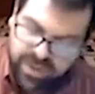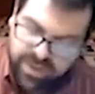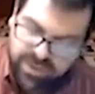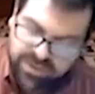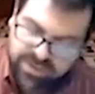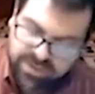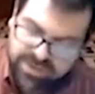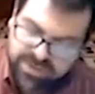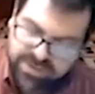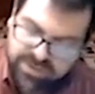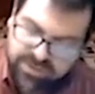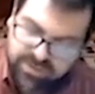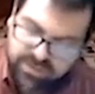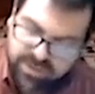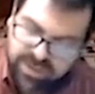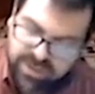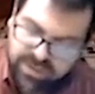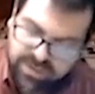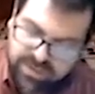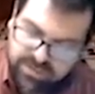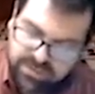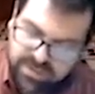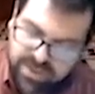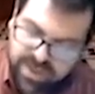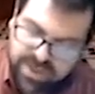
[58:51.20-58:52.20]
X
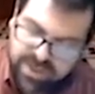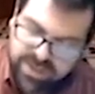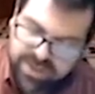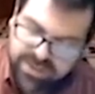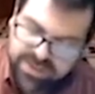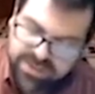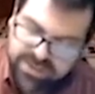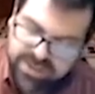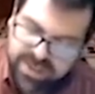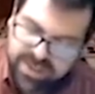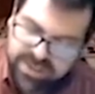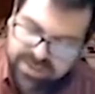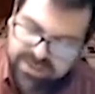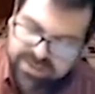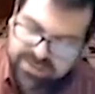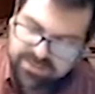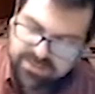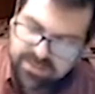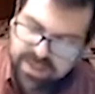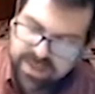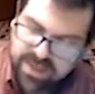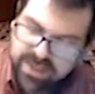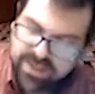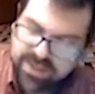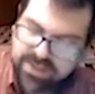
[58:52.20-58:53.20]
squared minus
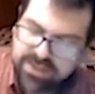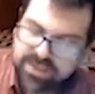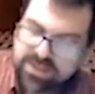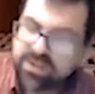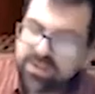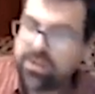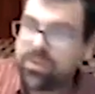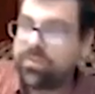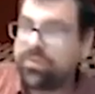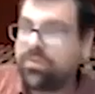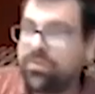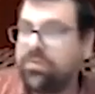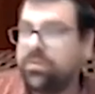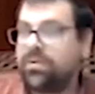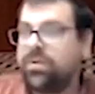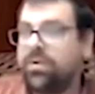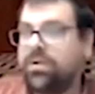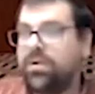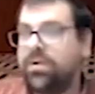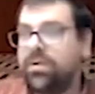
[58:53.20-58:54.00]
x minus 2.